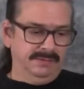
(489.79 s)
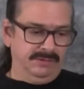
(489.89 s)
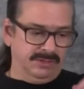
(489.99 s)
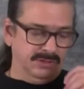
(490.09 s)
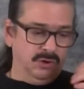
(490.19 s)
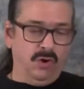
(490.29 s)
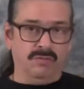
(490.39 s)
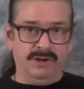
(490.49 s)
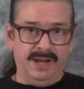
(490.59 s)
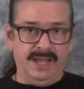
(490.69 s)
you can go
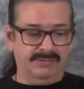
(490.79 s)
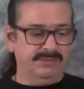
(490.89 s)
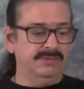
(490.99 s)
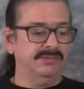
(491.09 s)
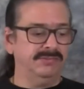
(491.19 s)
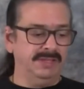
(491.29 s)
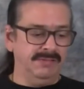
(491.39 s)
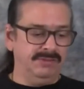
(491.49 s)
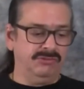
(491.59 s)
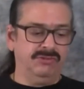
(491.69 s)
over next to see
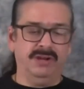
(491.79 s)
if there's